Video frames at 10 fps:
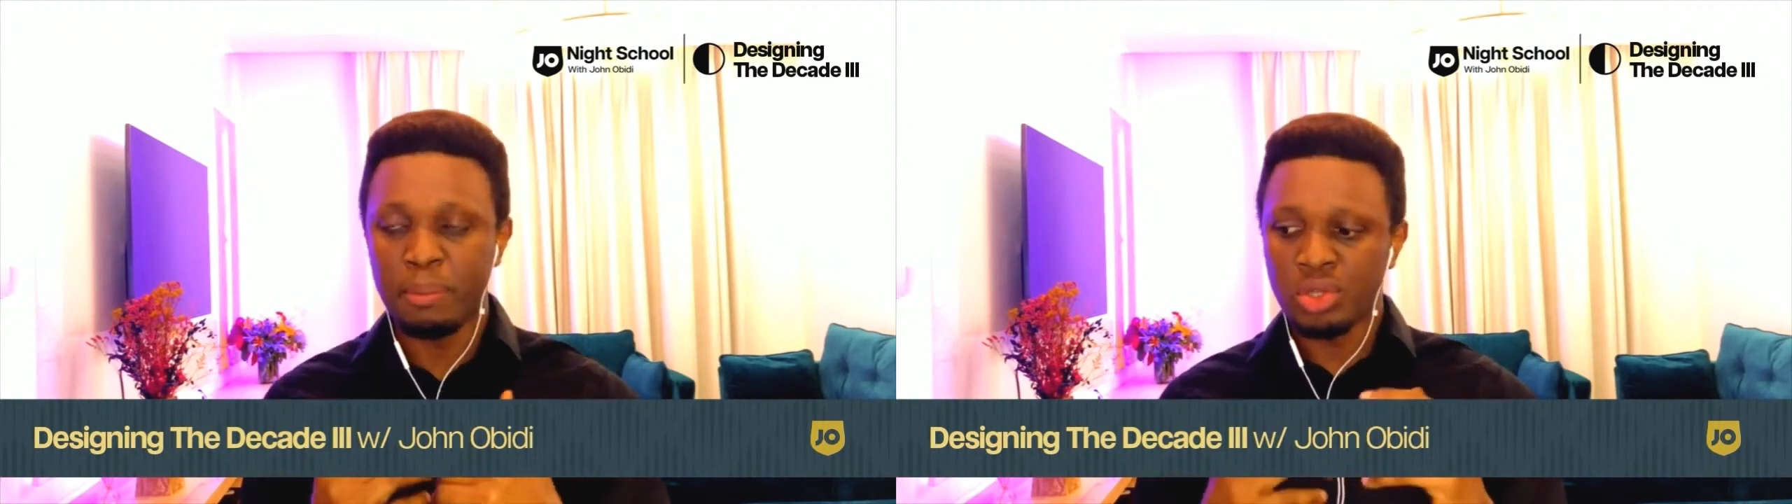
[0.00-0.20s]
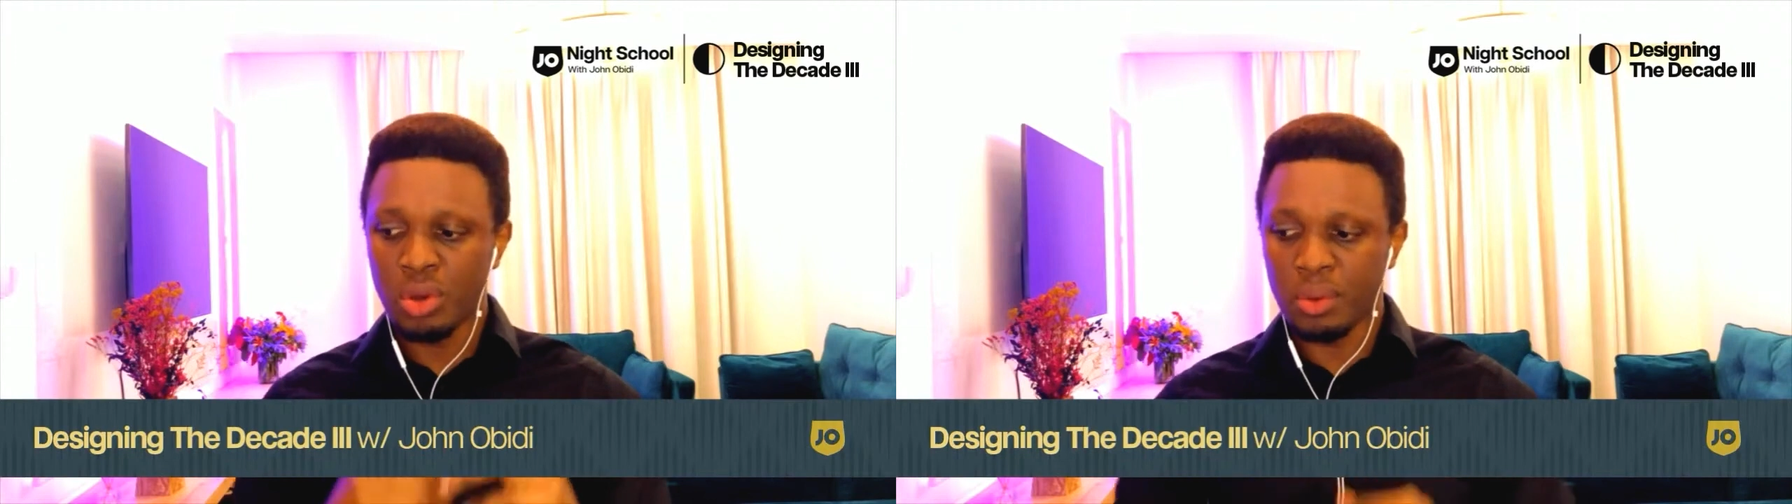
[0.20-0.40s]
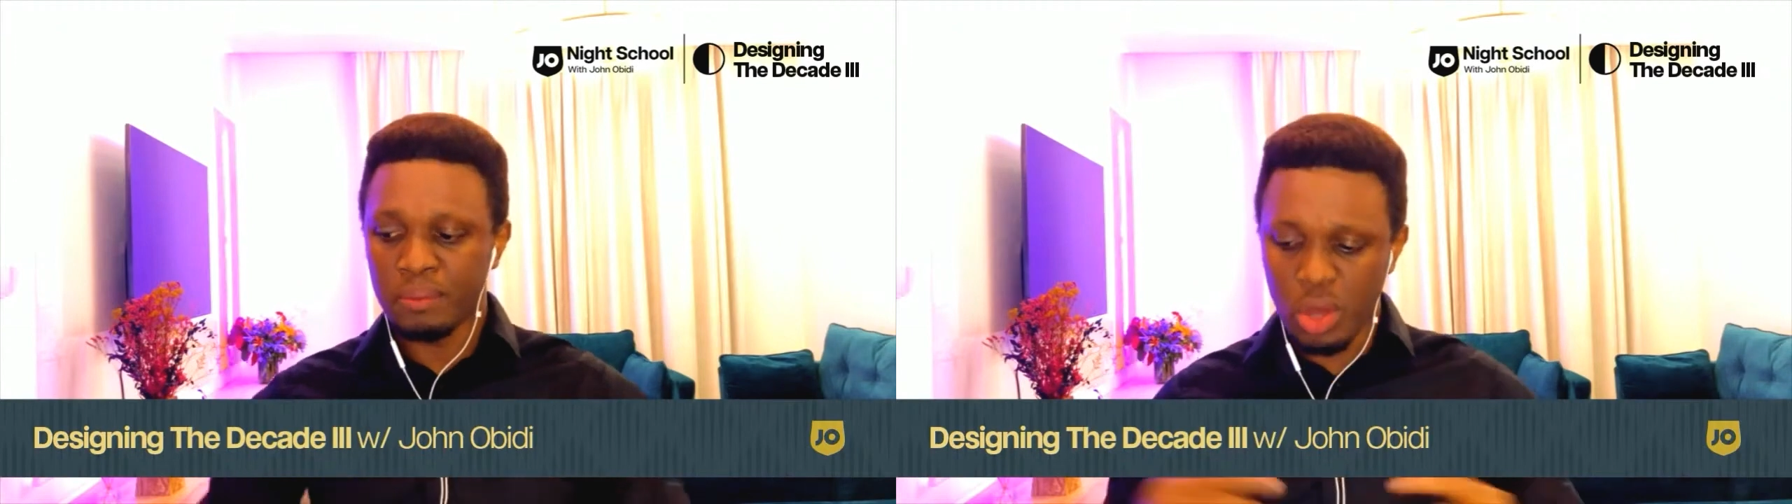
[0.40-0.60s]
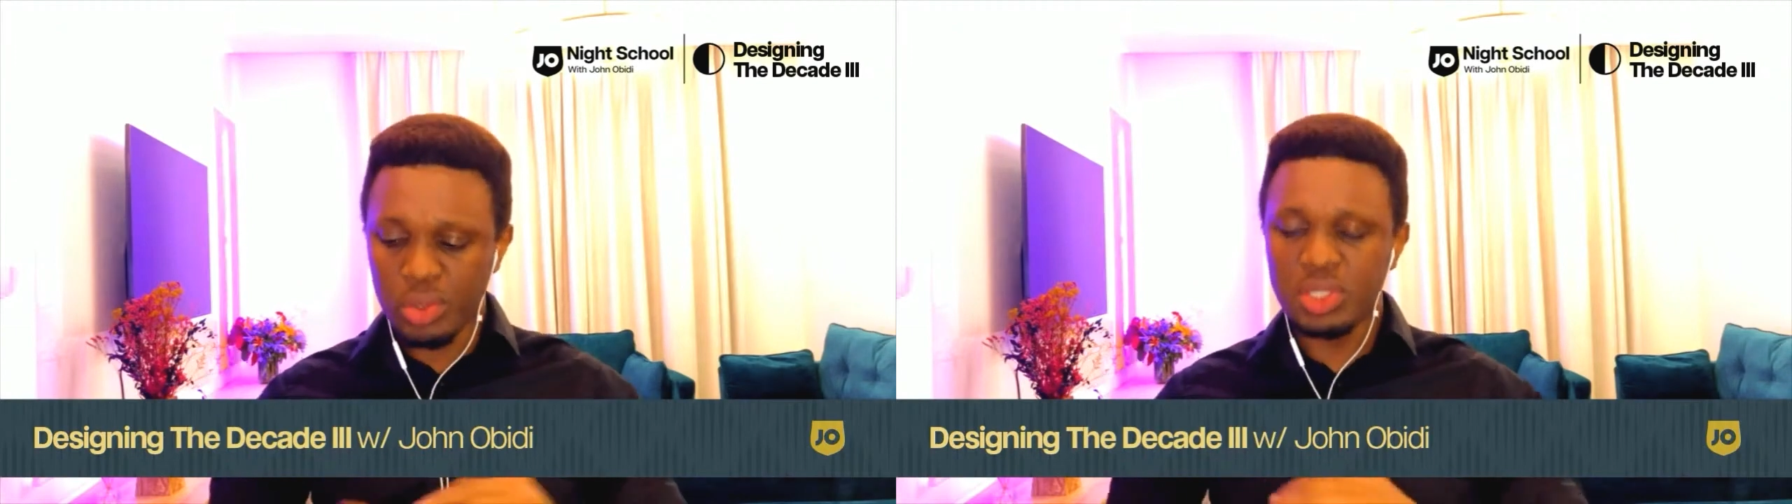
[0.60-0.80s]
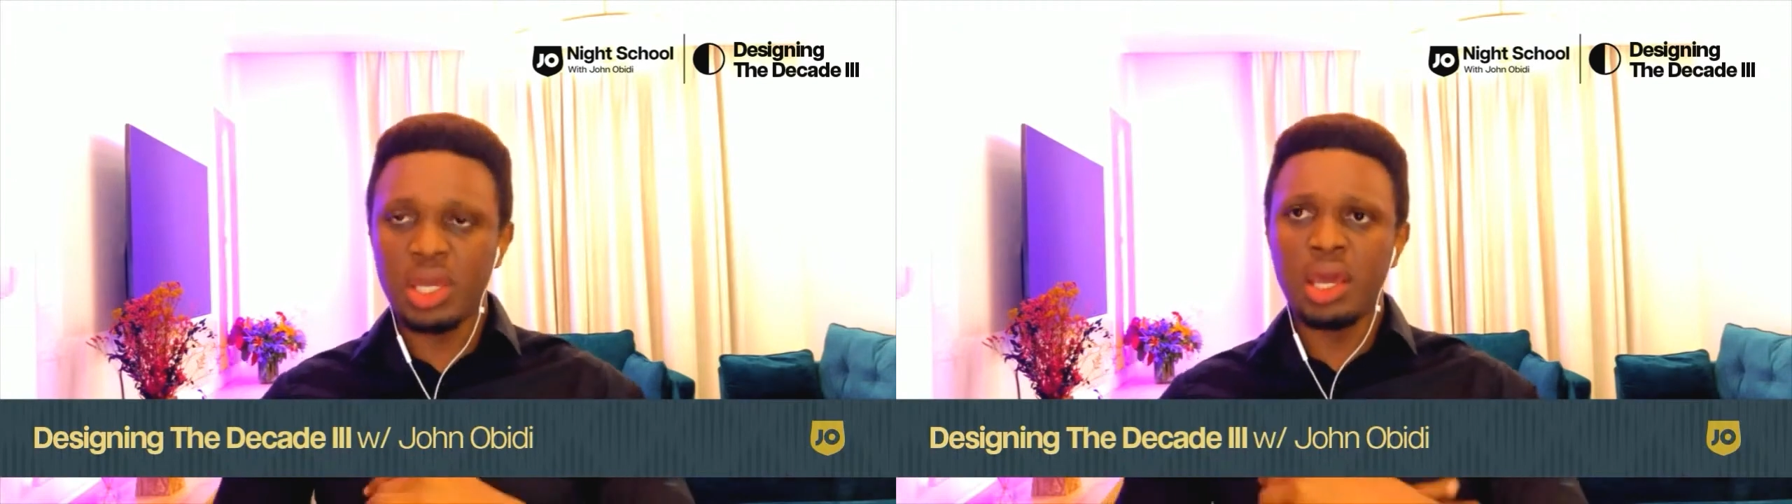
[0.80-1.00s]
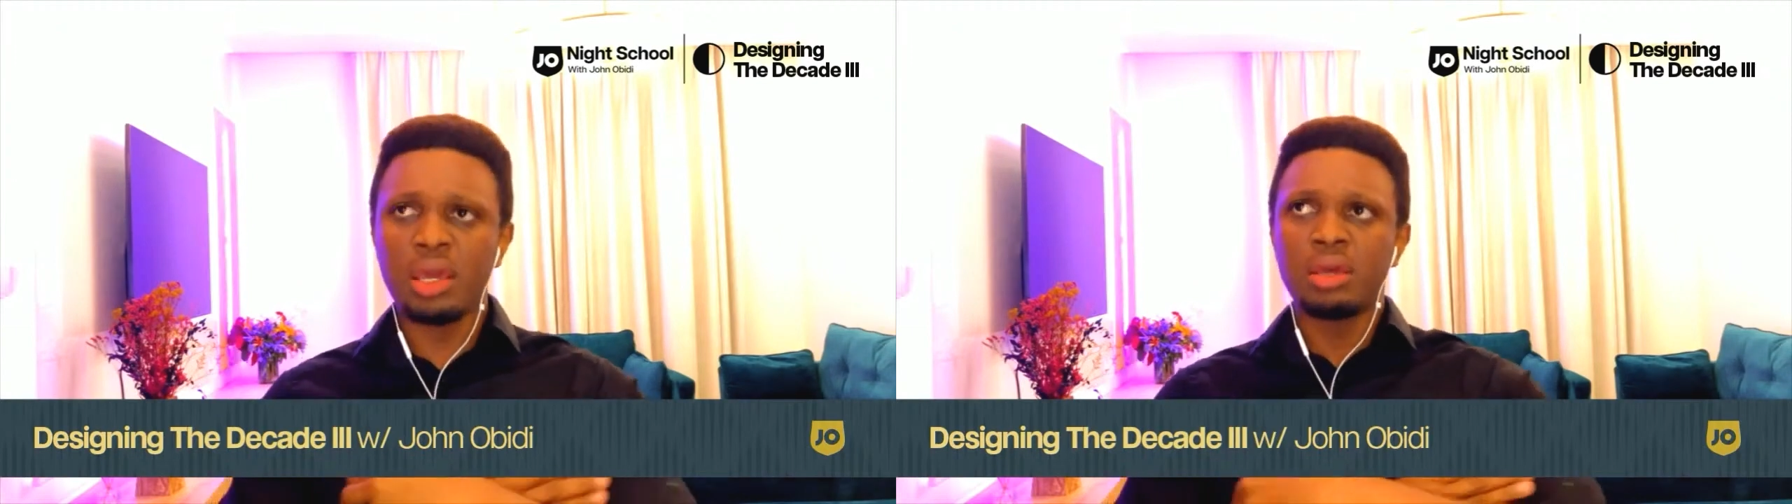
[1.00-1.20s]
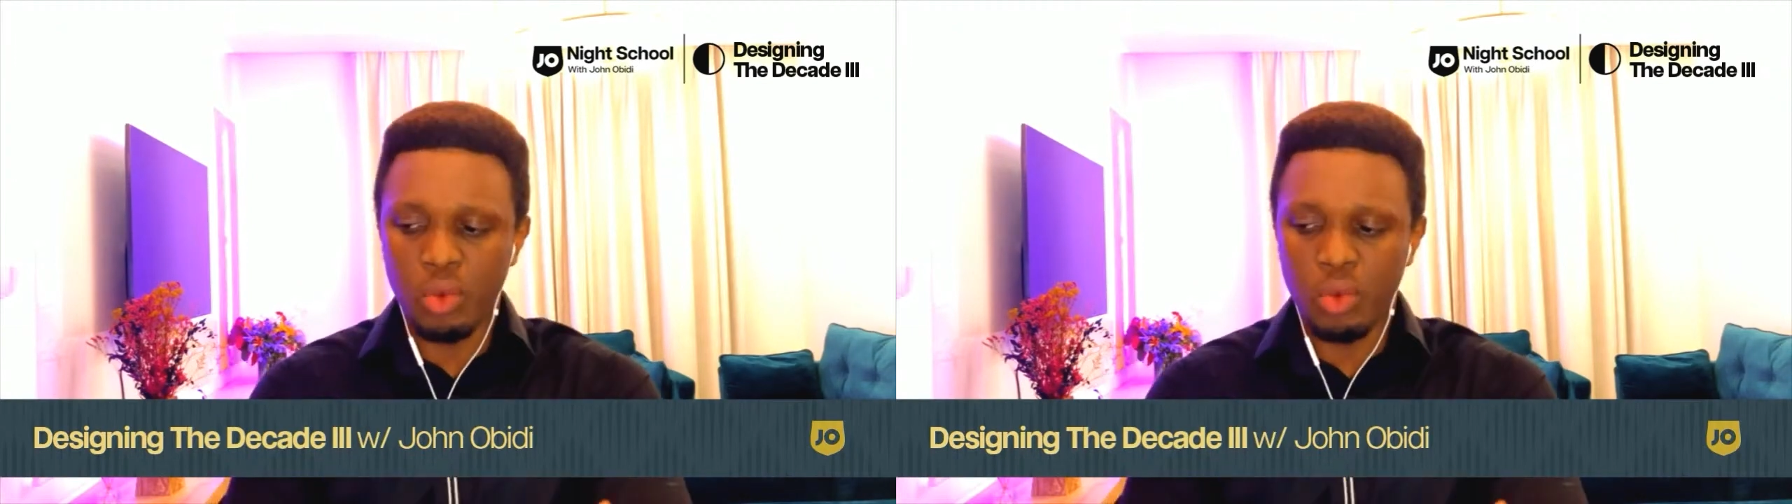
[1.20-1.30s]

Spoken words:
So when we say